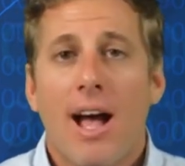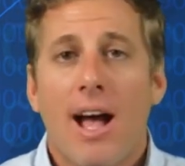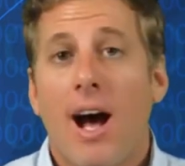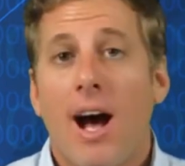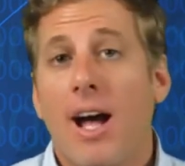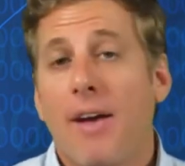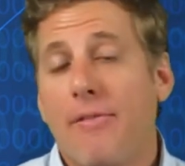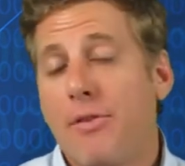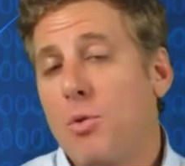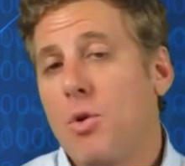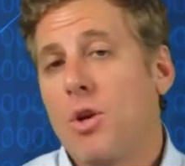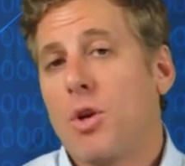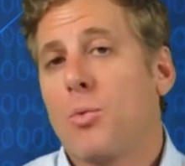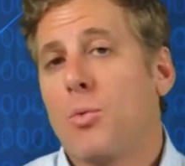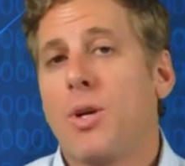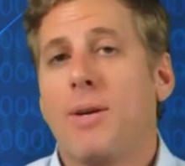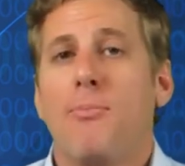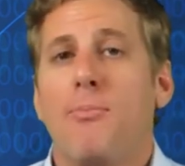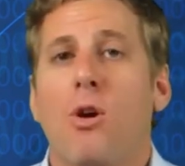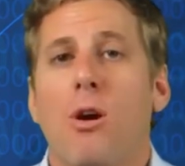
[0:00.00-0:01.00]
If you want to
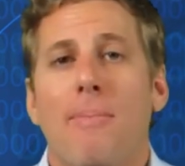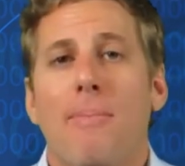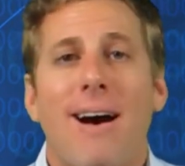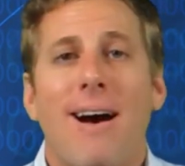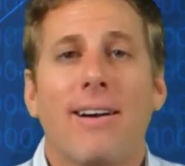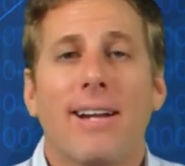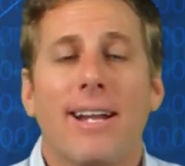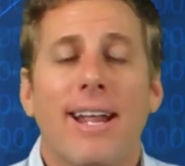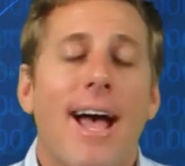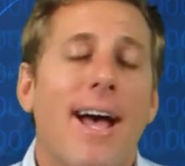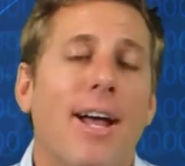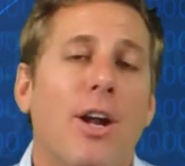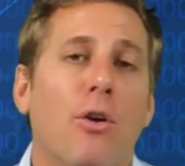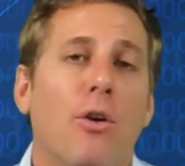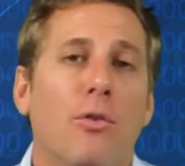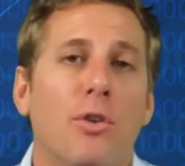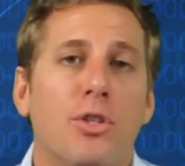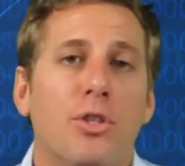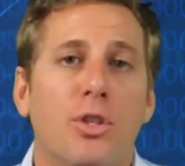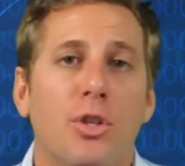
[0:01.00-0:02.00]
read more about it, head
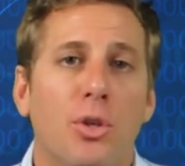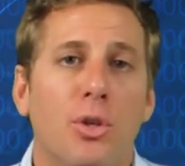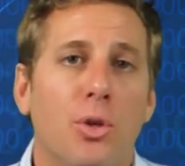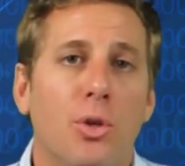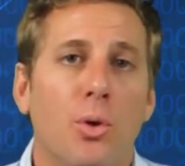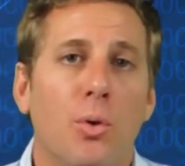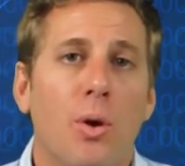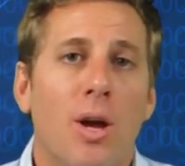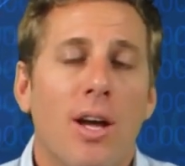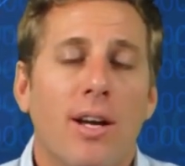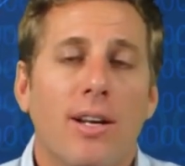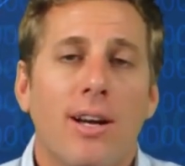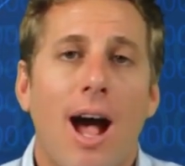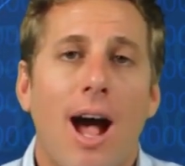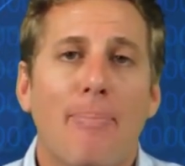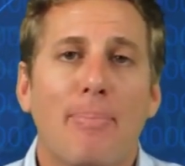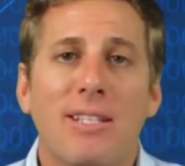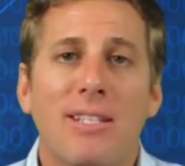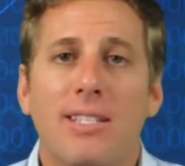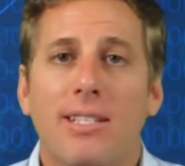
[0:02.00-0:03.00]
over to
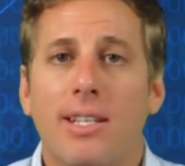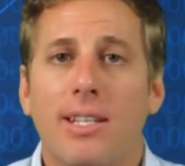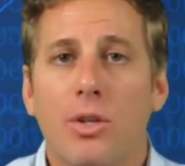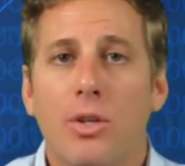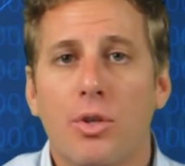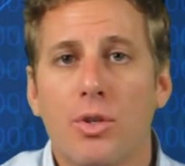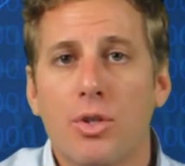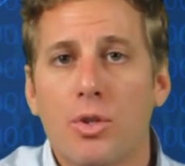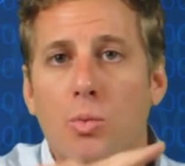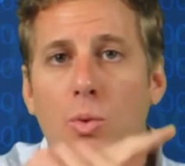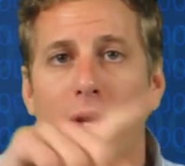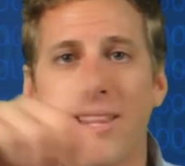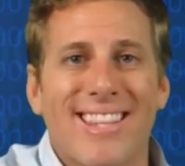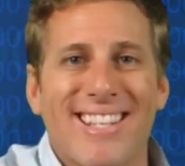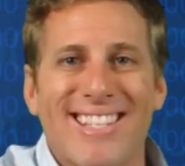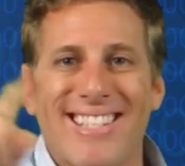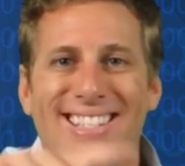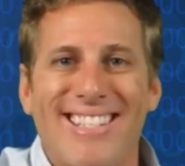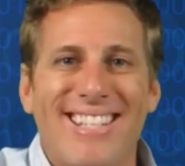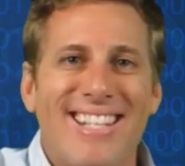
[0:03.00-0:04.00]

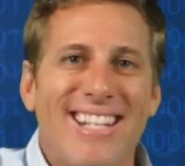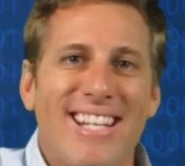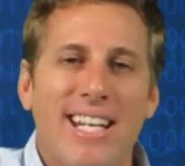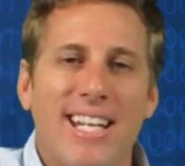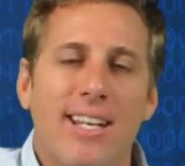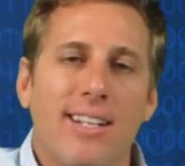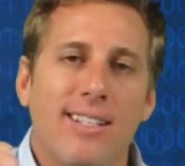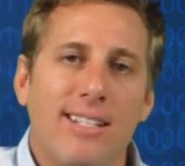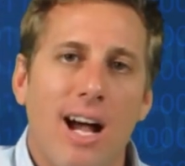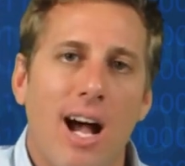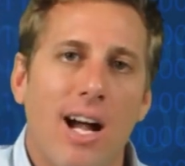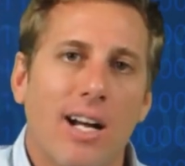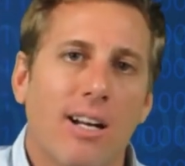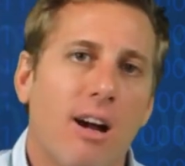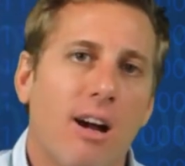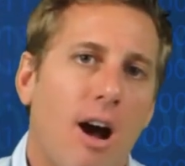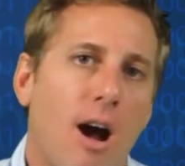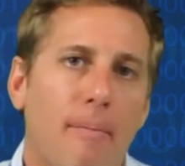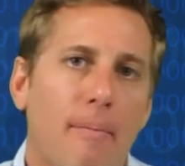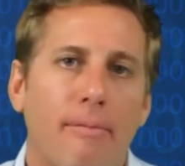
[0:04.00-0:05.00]

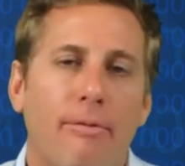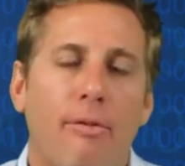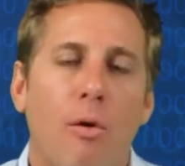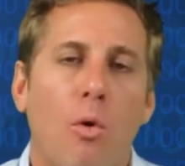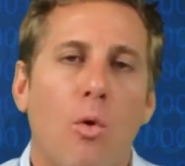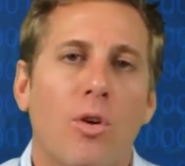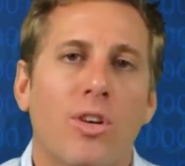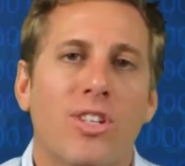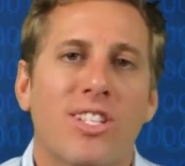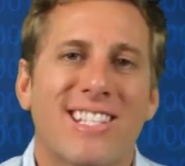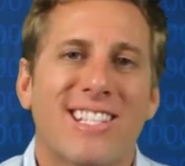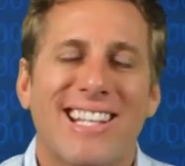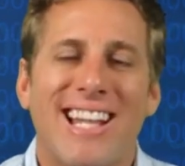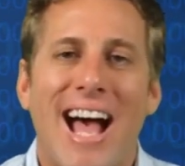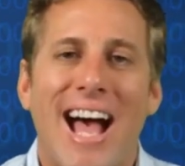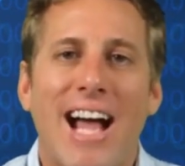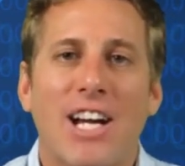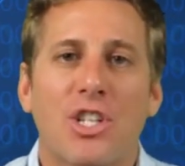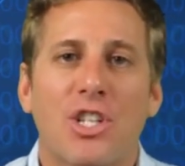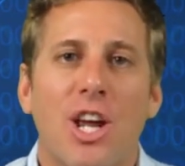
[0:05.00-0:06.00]

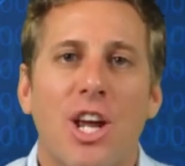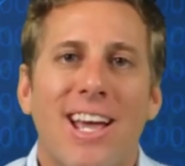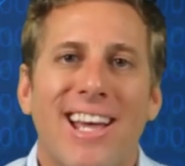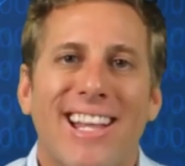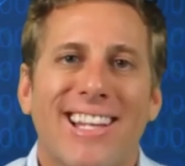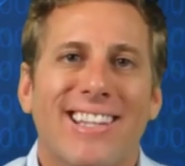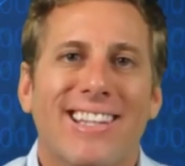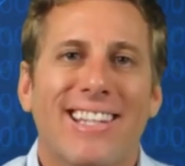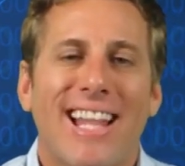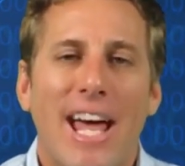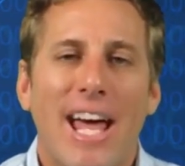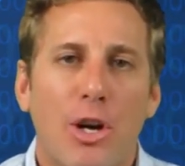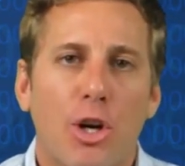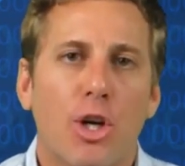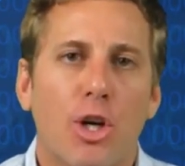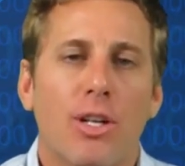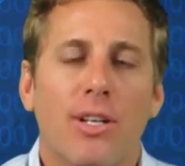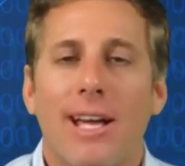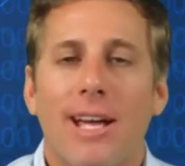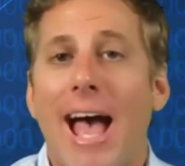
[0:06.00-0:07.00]

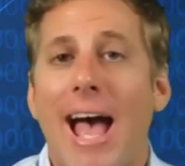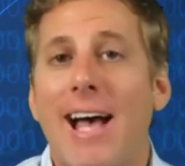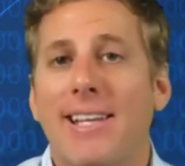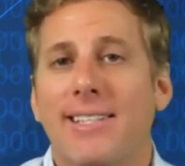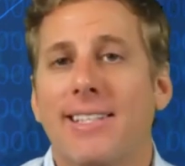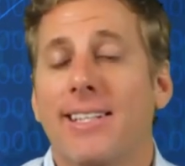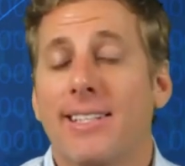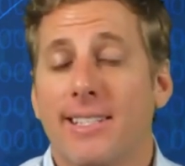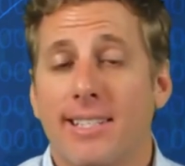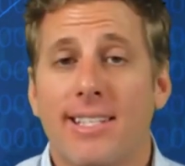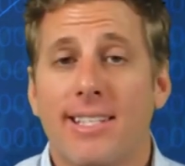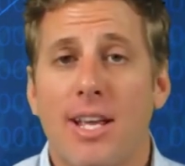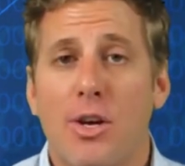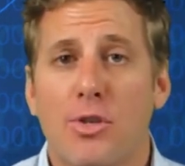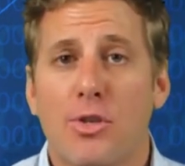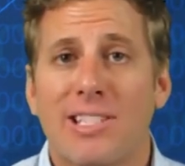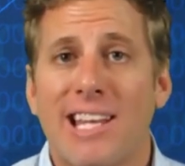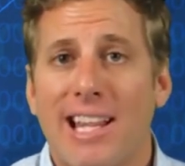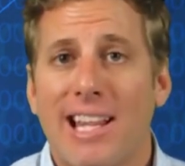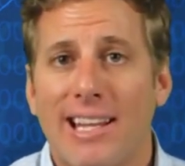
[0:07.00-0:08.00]
copyskillswithaz.com/letter, as in
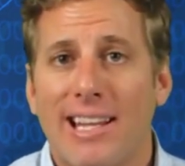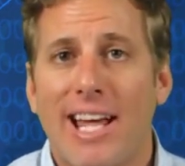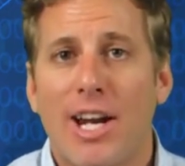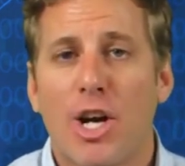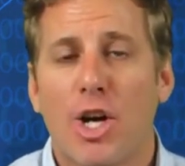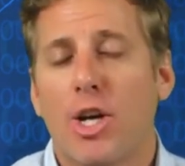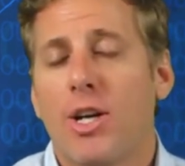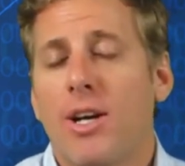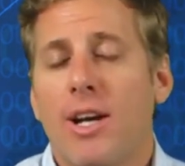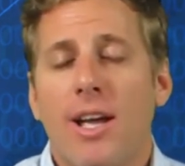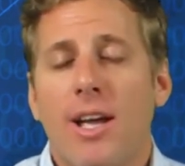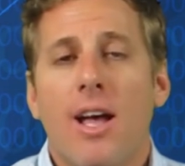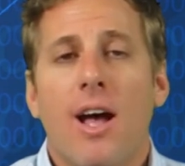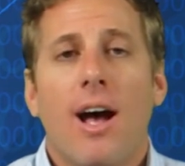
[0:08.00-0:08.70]
sales letter.